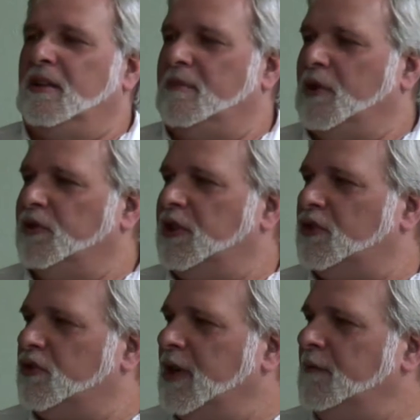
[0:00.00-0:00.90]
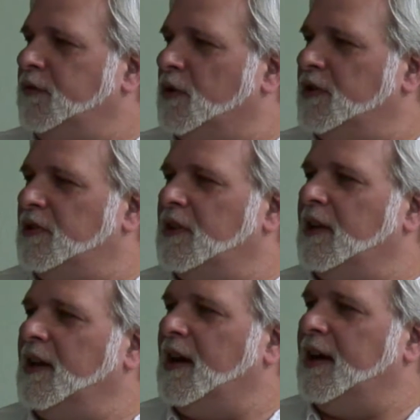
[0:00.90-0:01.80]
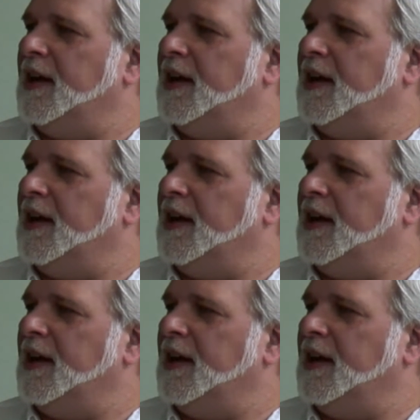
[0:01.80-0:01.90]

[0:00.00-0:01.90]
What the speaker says: the most extreme forces on the eye